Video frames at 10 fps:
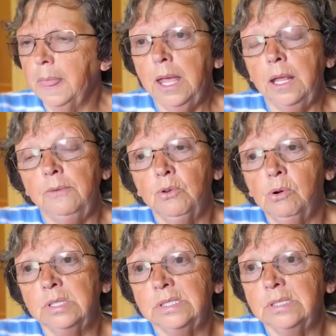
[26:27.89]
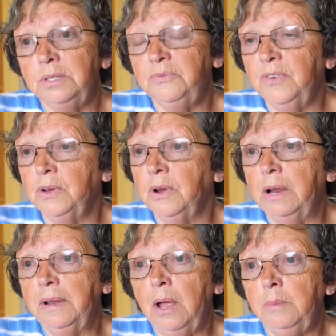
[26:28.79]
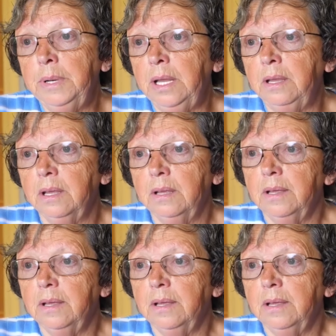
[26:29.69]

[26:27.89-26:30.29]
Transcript: And of course, you figure out how many